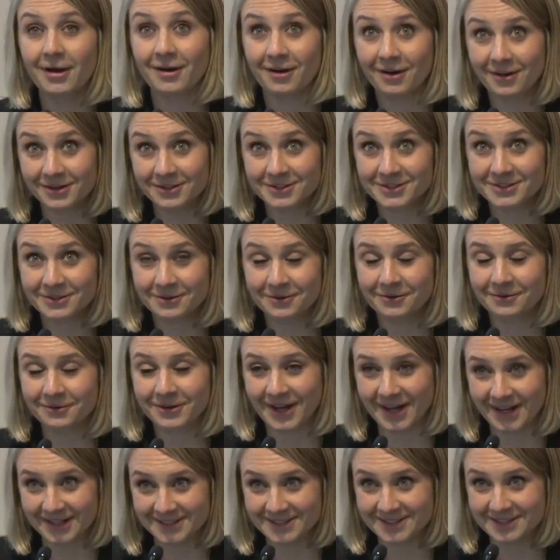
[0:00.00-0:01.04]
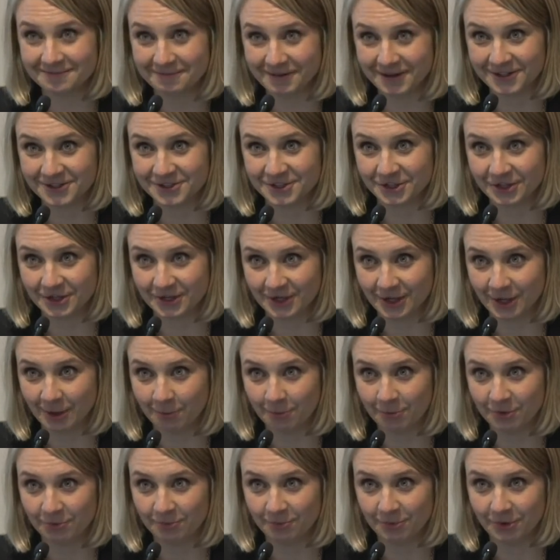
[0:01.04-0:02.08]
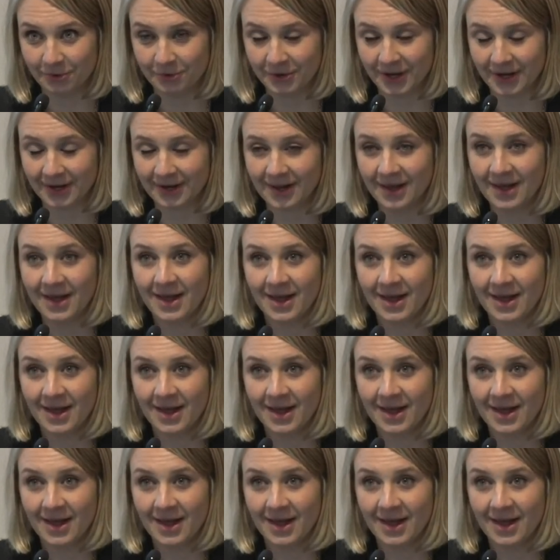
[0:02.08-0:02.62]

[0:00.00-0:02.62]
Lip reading: Also, constipation can help with bloating.